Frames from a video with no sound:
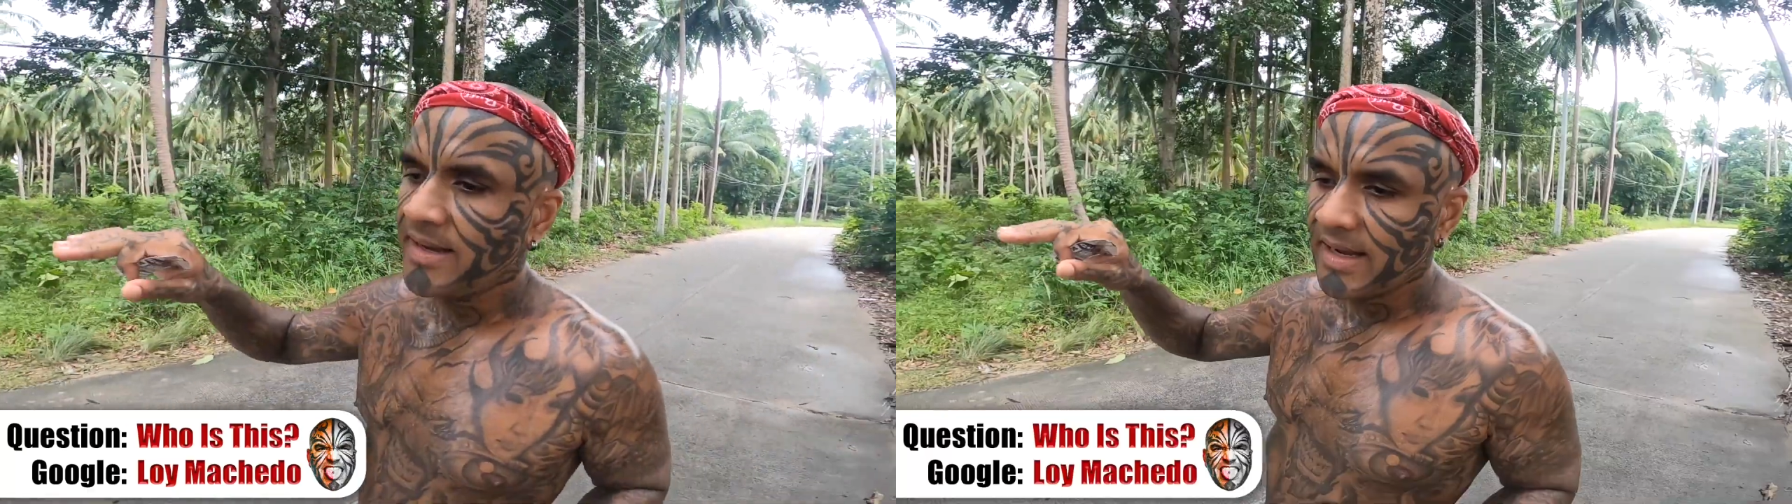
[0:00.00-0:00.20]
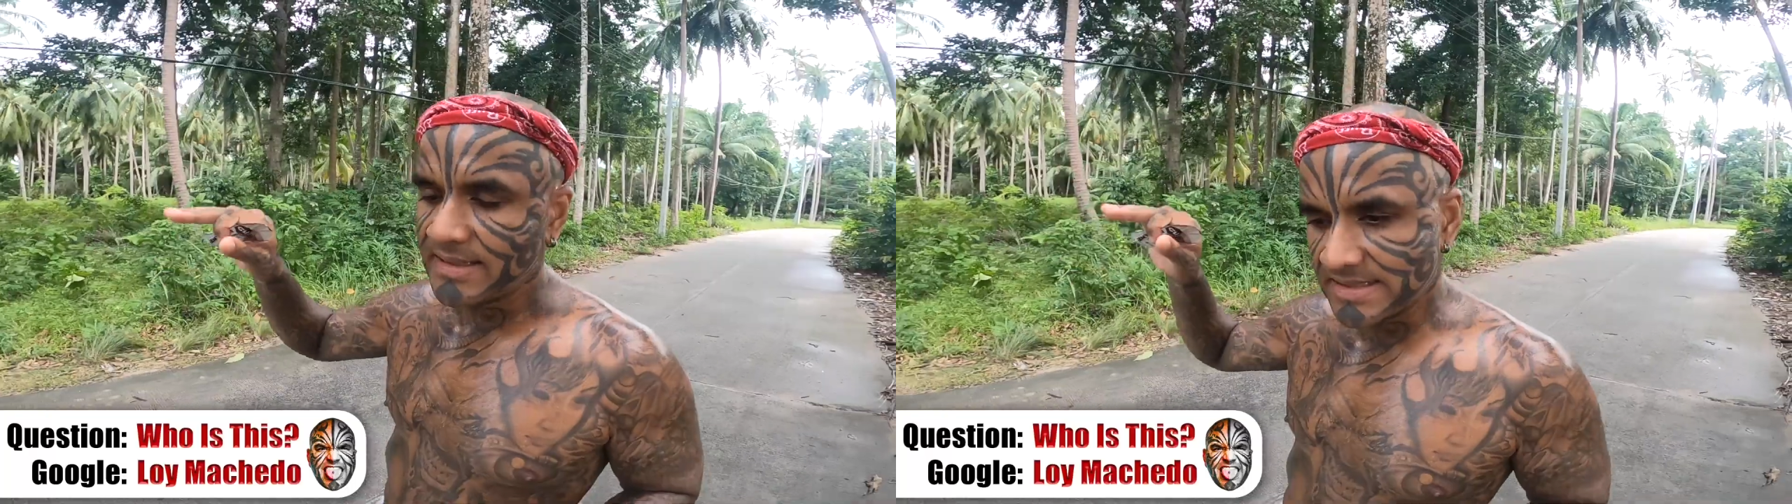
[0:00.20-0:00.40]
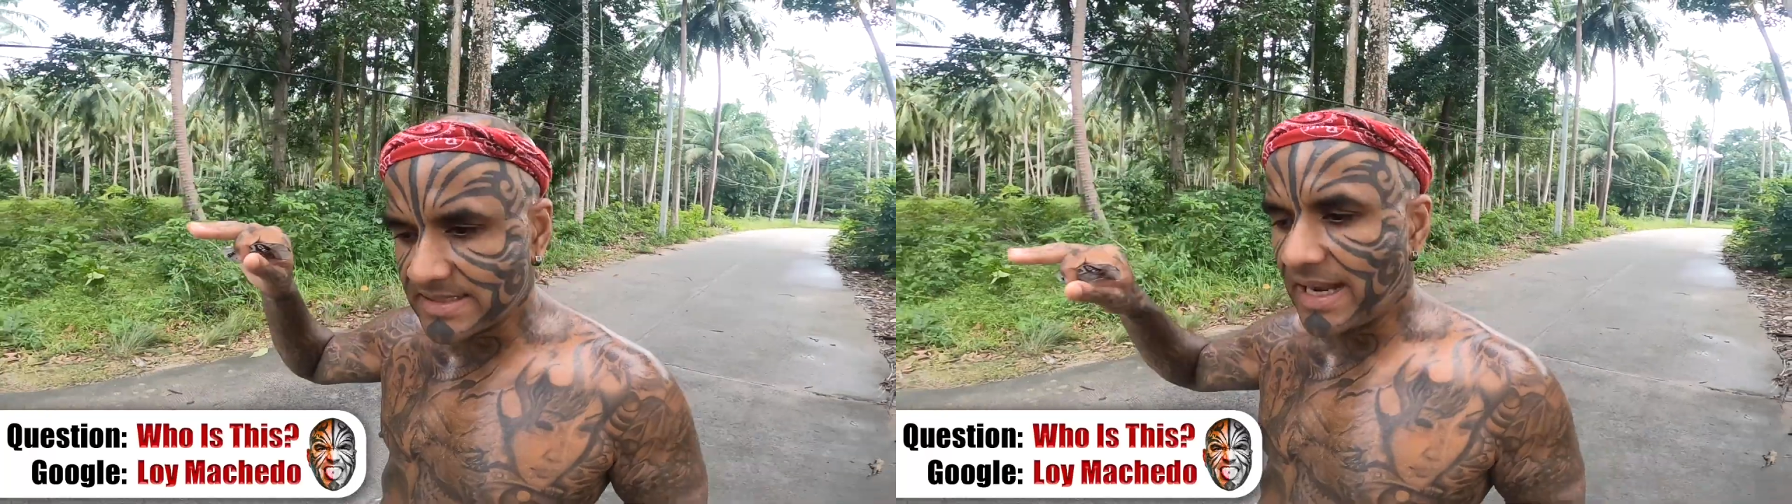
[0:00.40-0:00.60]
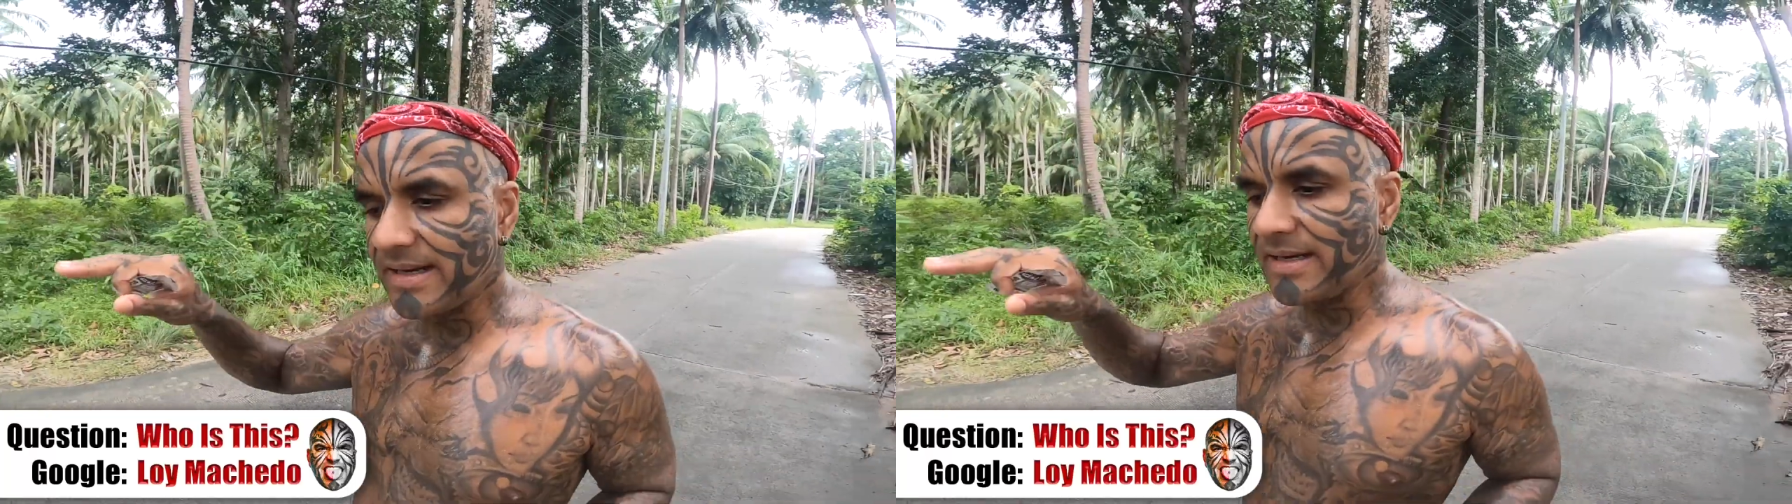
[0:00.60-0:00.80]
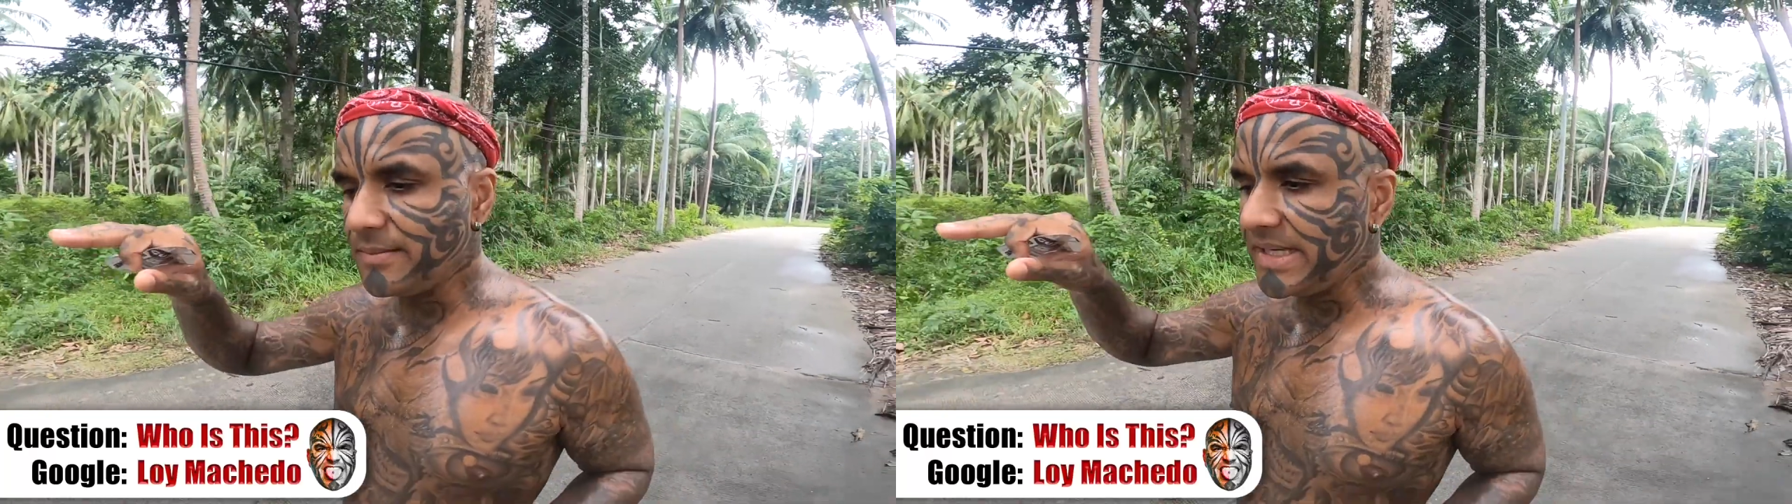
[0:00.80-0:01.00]
And
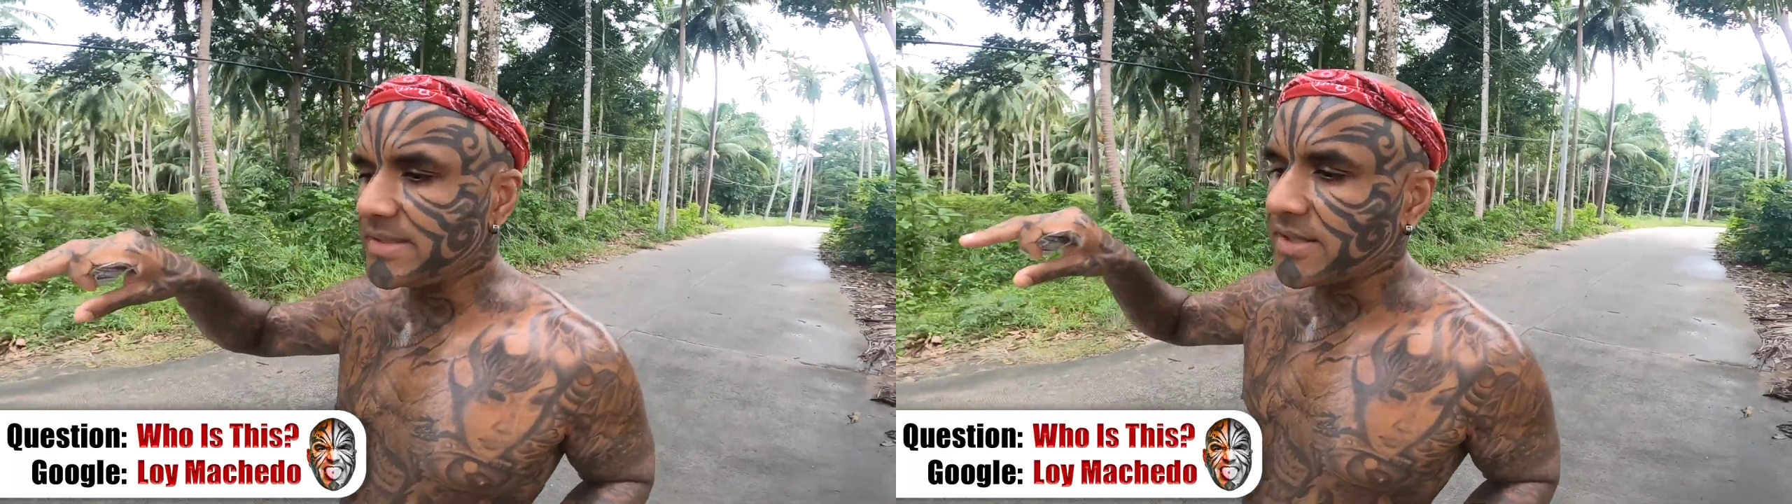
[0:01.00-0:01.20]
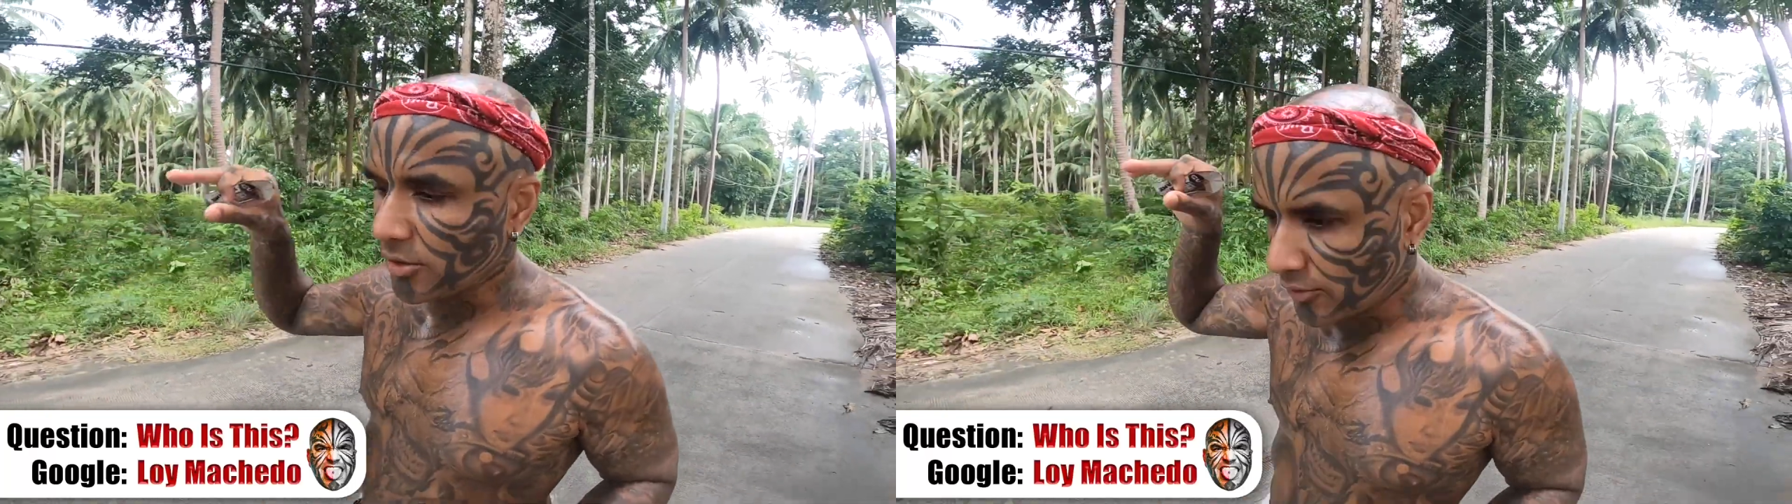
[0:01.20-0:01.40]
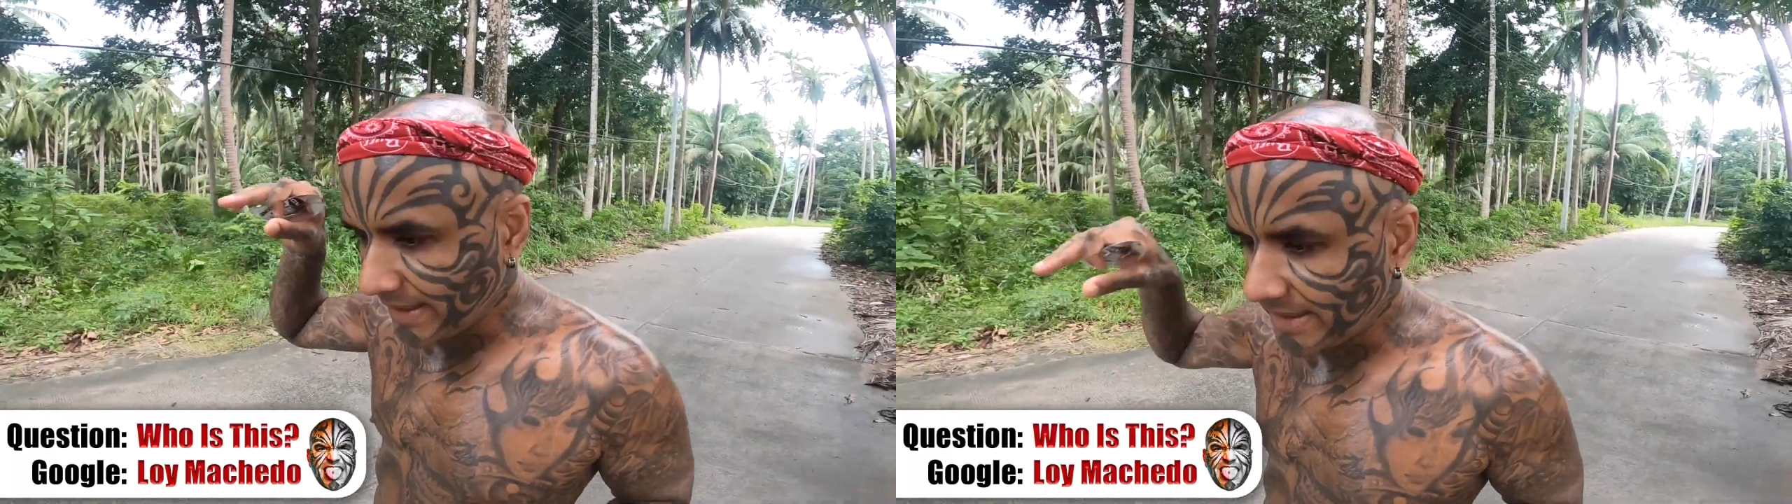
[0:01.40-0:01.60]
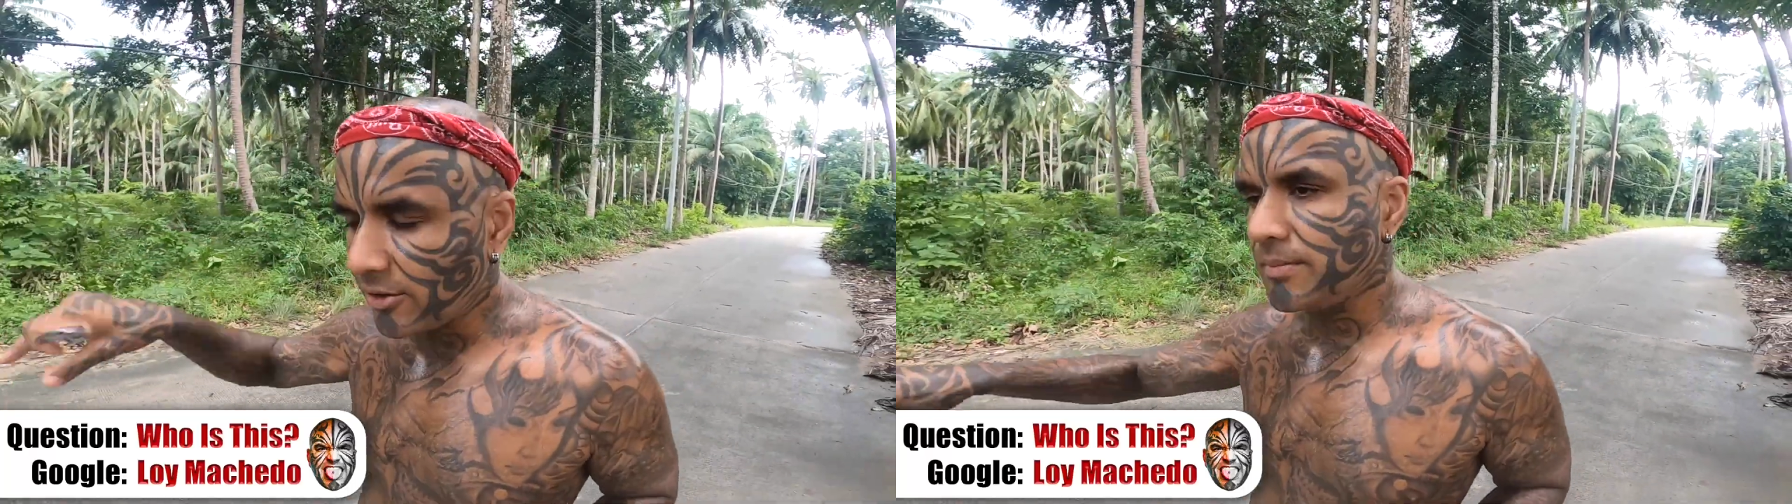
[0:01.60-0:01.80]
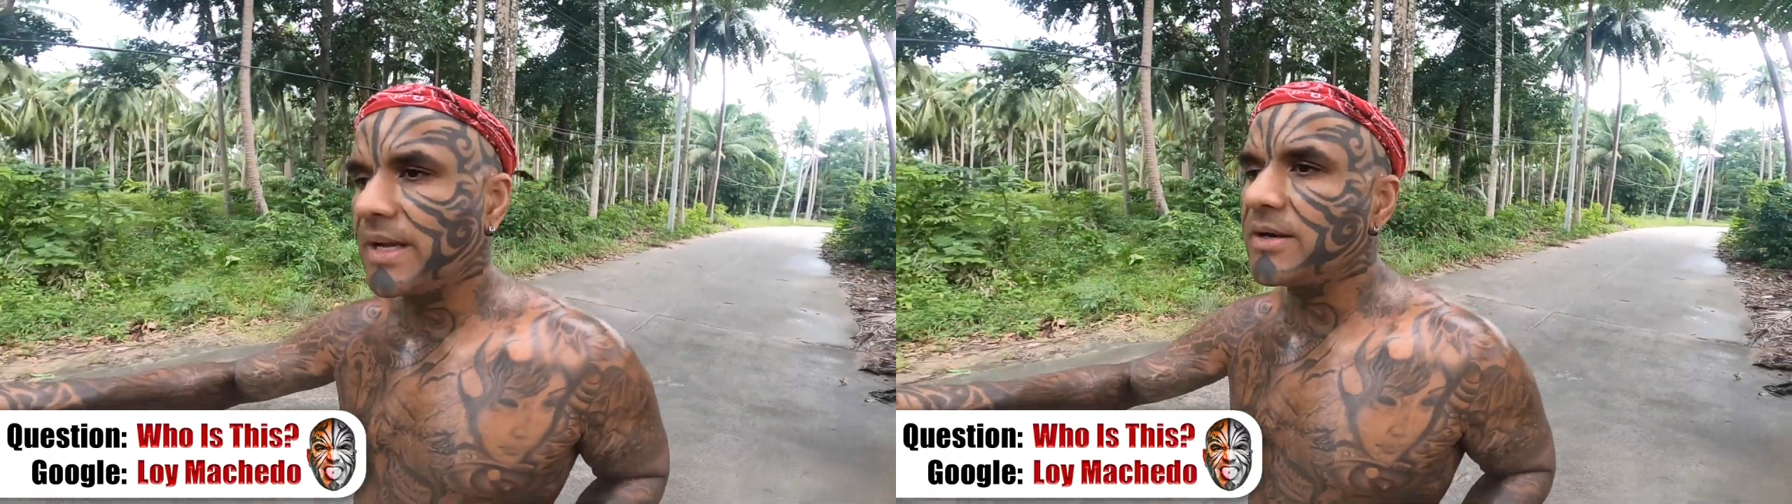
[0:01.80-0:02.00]
stagnant means you're going
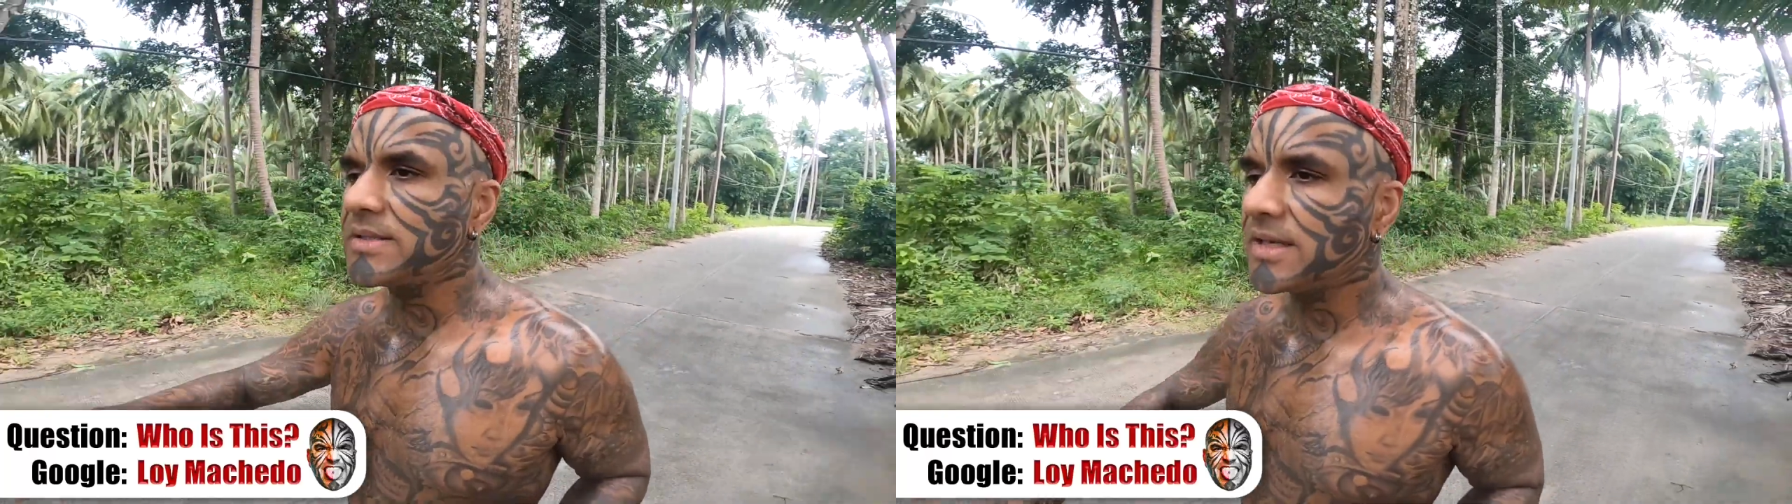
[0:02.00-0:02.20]
down because